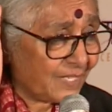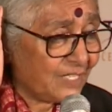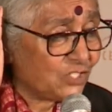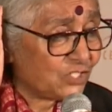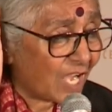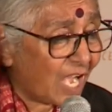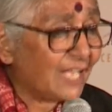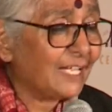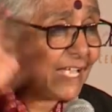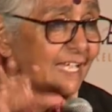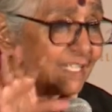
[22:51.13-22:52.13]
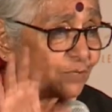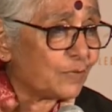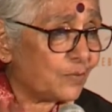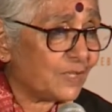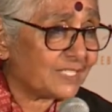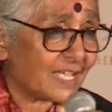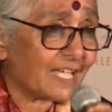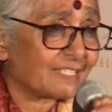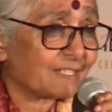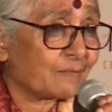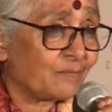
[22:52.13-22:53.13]
in Chang Gate where we
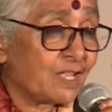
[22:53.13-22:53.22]
sat,